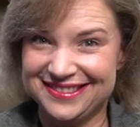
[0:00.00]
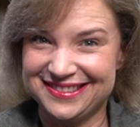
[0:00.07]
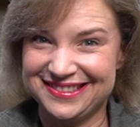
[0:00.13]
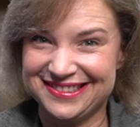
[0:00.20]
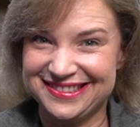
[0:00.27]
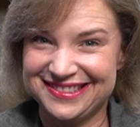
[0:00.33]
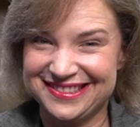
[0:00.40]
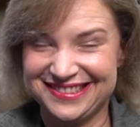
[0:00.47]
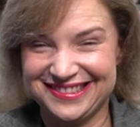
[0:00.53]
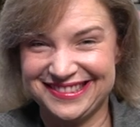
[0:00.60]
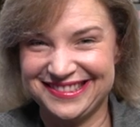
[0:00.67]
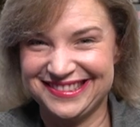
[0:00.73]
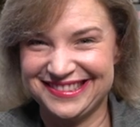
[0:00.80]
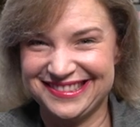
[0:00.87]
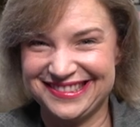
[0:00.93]

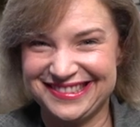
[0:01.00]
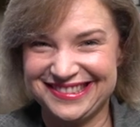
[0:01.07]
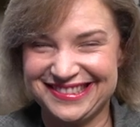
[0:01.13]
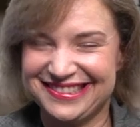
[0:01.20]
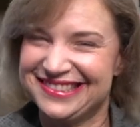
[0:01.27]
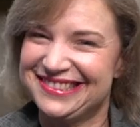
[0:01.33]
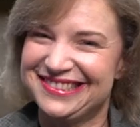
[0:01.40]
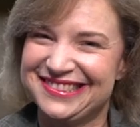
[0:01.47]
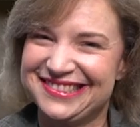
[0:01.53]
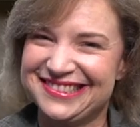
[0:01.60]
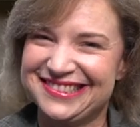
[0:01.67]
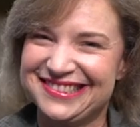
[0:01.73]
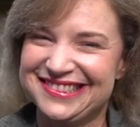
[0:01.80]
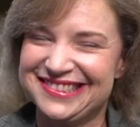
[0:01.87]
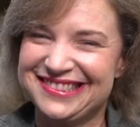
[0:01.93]

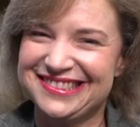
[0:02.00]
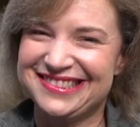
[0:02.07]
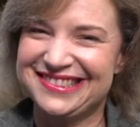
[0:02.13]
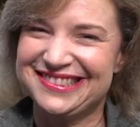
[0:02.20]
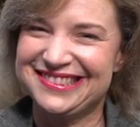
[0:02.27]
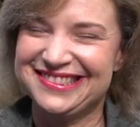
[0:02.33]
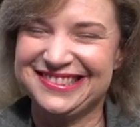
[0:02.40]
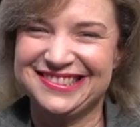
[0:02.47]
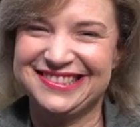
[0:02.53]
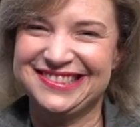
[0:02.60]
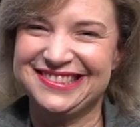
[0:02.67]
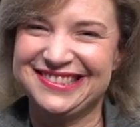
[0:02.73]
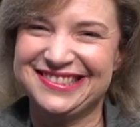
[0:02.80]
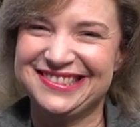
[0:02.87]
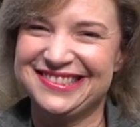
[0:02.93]

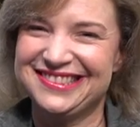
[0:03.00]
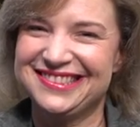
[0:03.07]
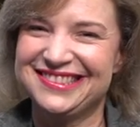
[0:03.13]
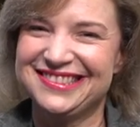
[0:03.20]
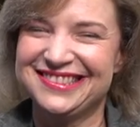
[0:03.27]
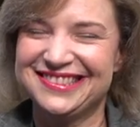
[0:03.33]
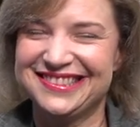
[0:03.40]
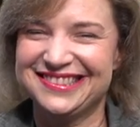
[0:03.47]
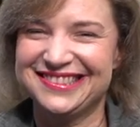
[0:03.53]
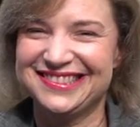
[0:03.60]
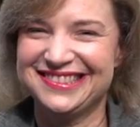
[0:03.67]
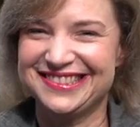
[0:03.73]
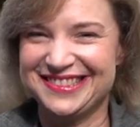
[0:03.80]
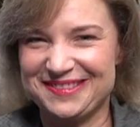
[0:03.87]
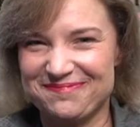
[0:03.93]

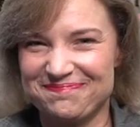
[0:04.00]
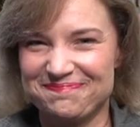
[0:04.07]
(silent)